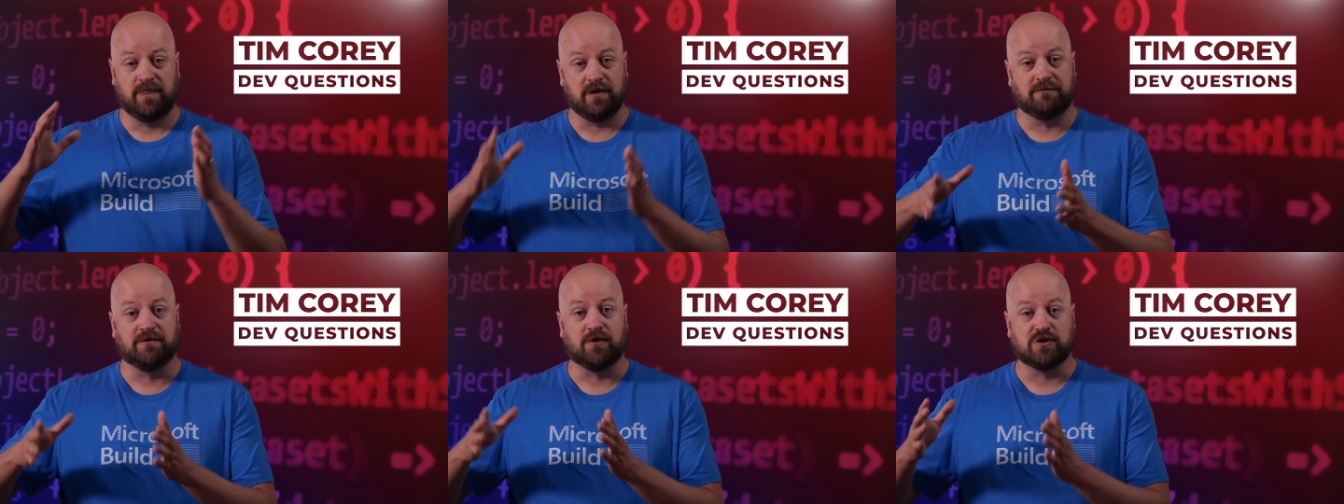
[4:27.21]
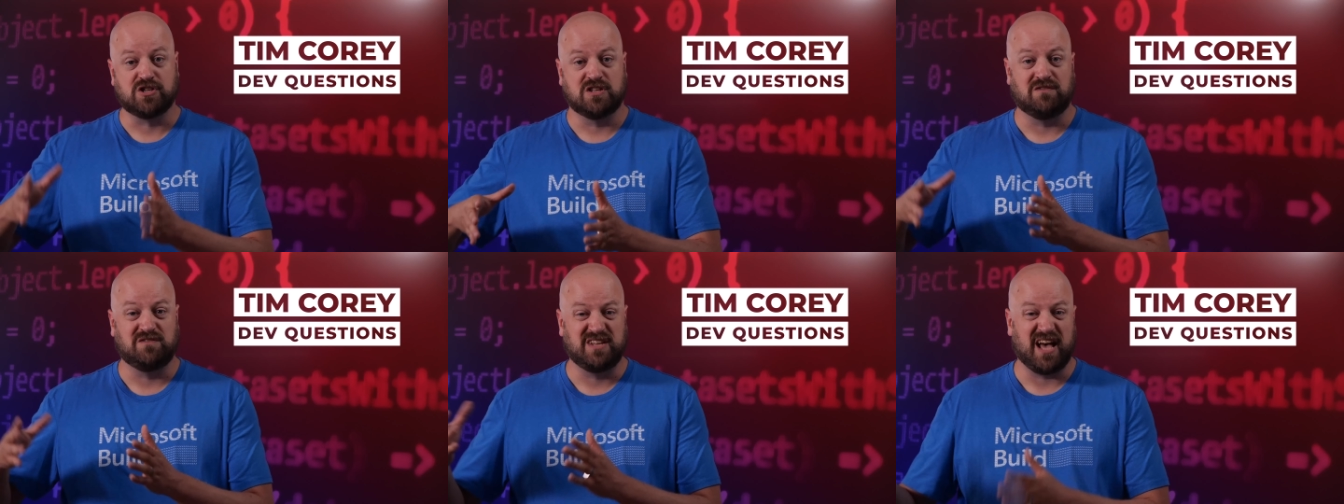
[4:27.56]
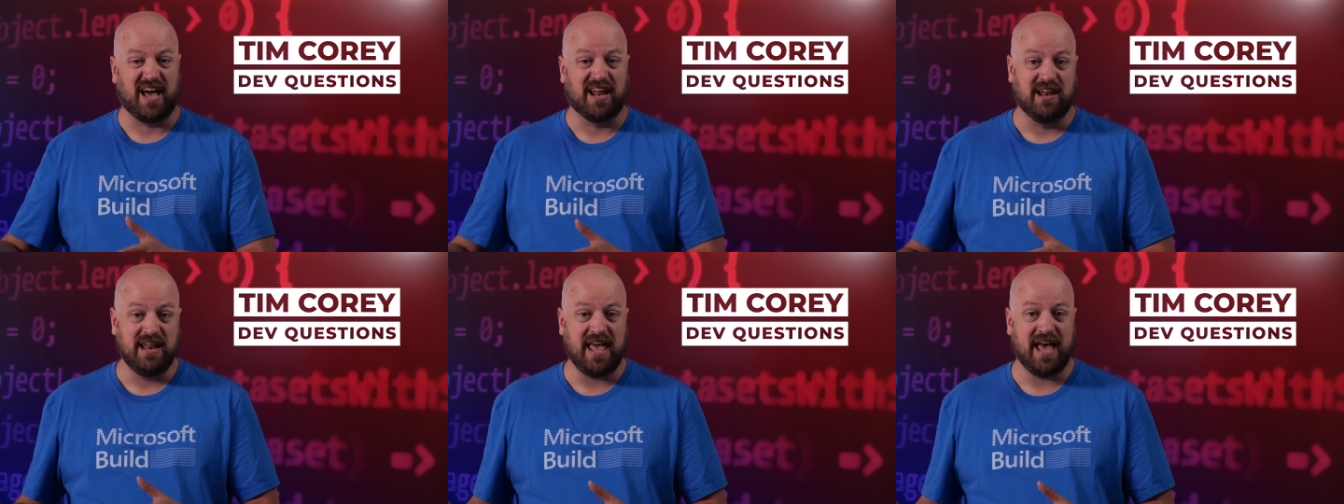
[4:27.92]
the versions of
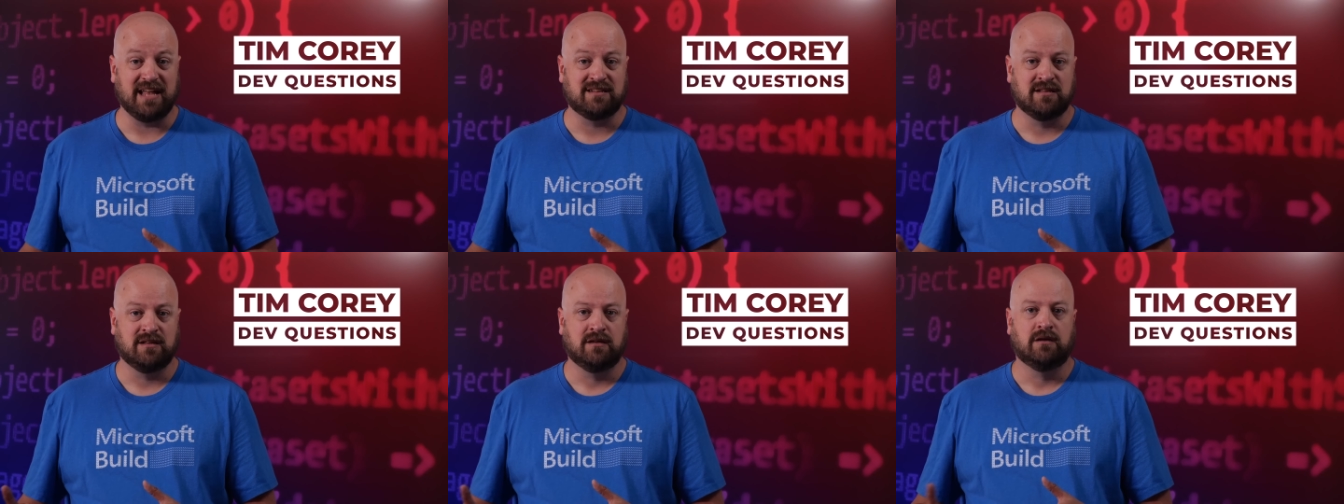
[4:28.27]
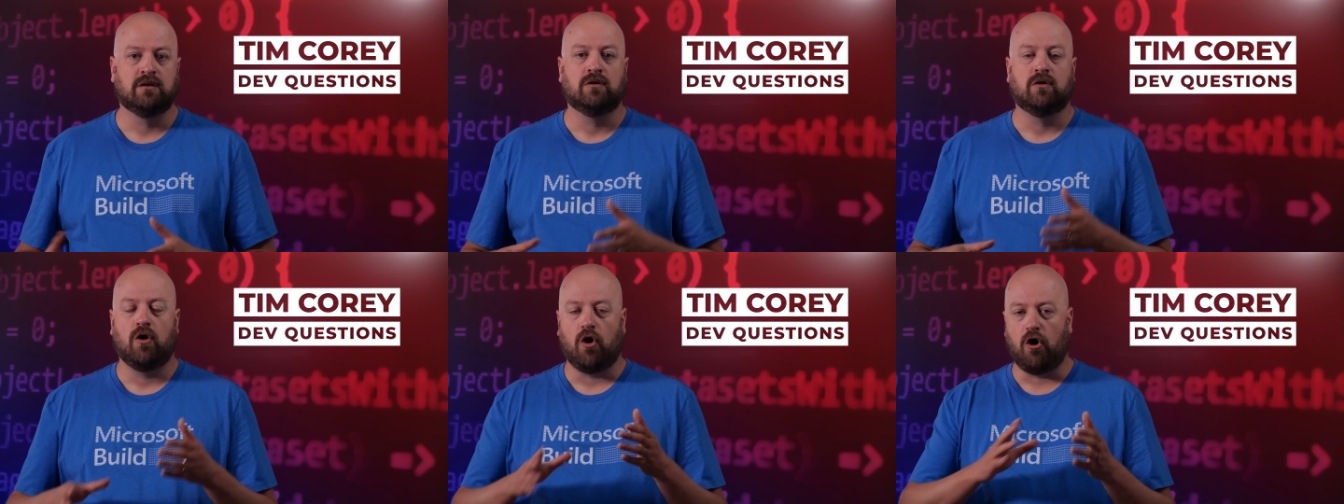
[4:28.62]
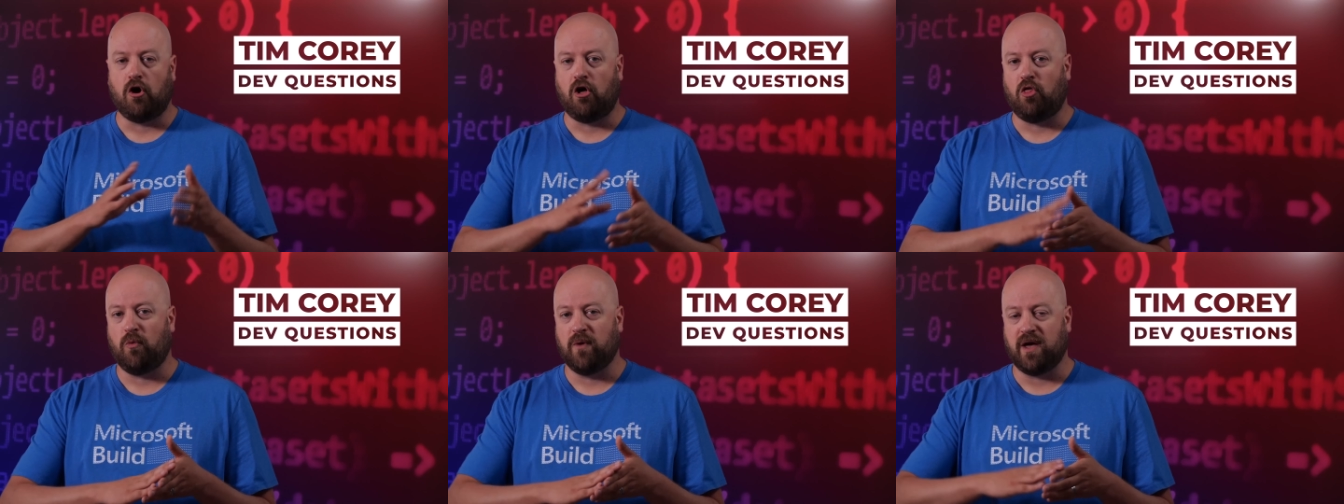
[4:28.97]
.NET
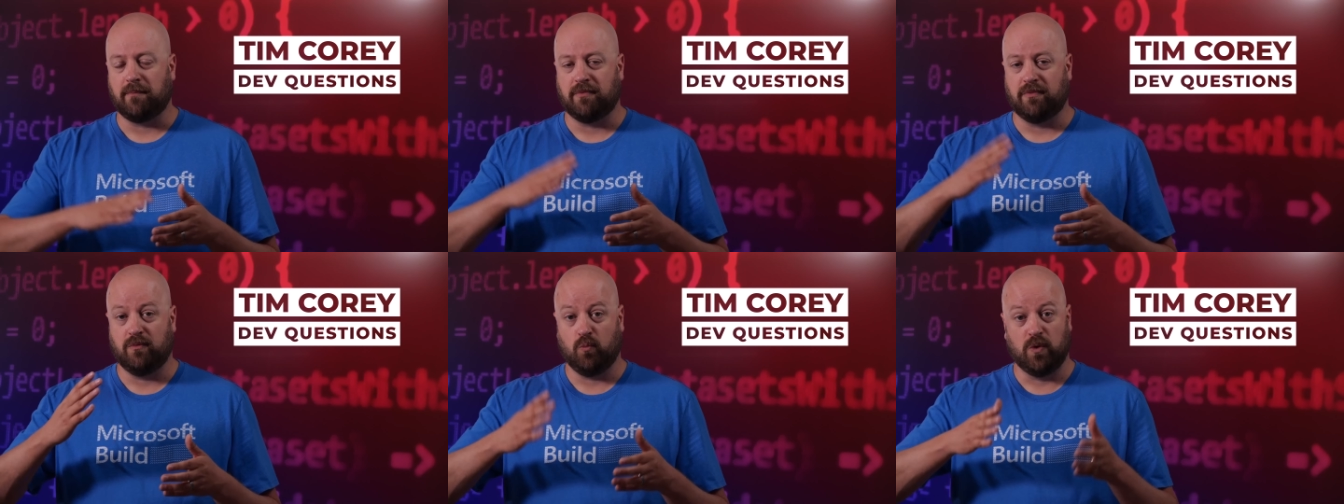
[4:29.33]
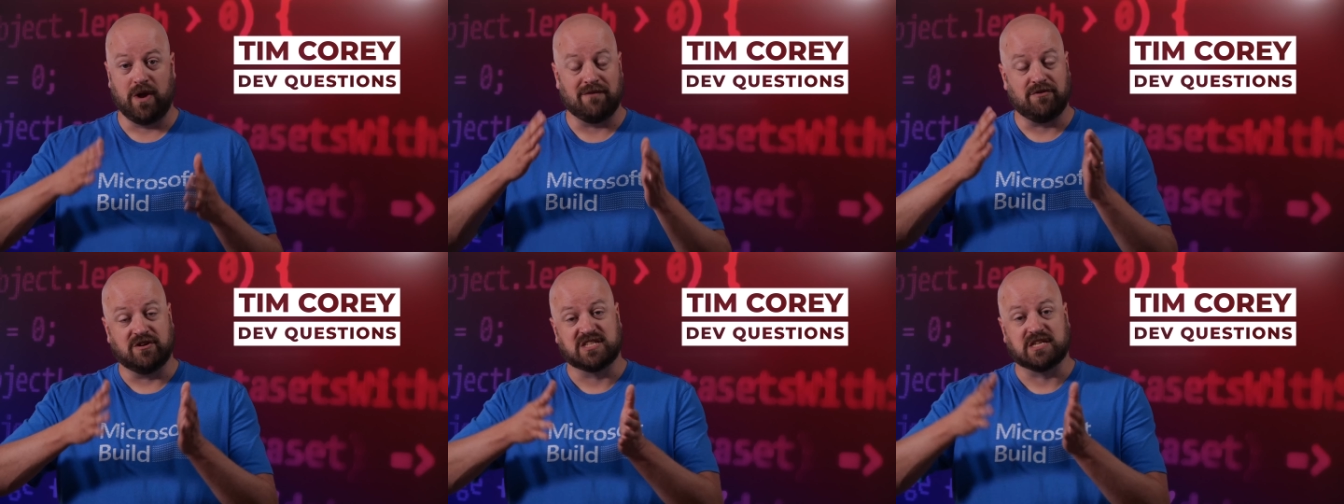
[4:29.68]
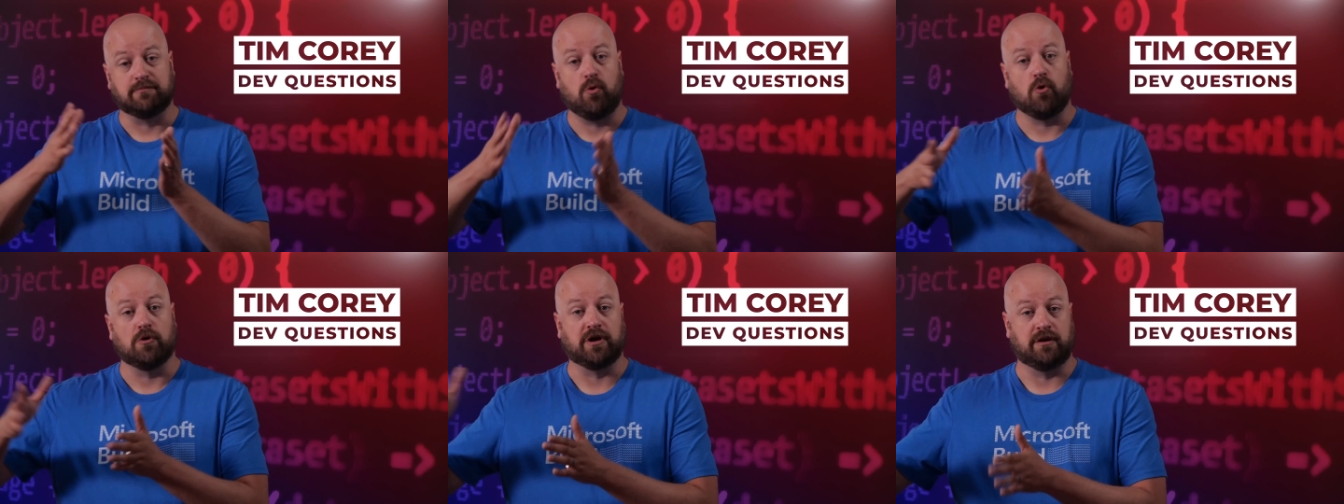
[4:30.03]
all the way up whenever they're
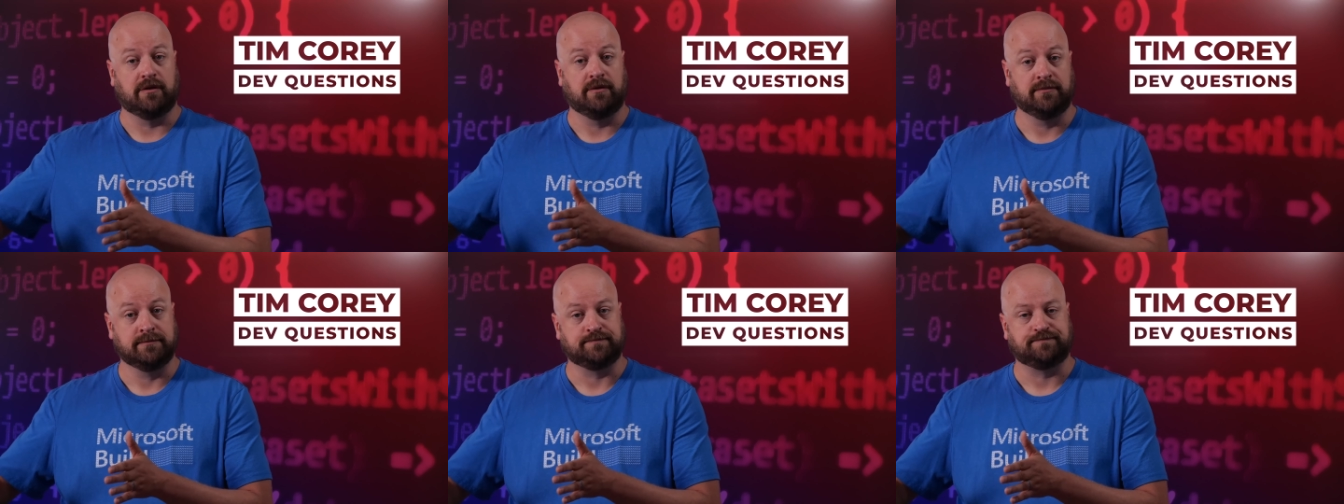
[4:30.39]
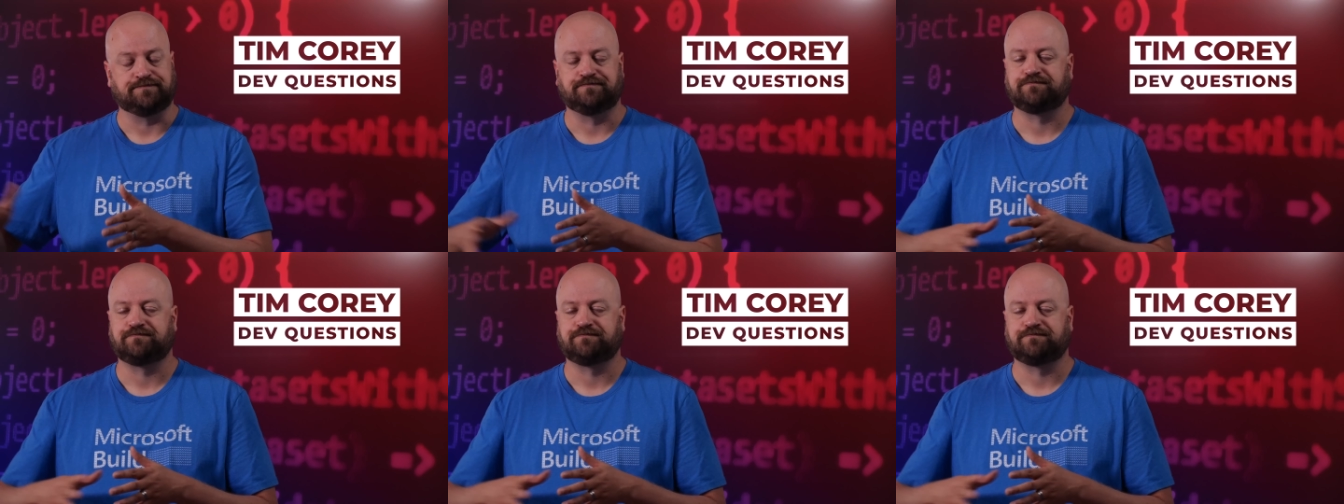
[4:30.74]
supported.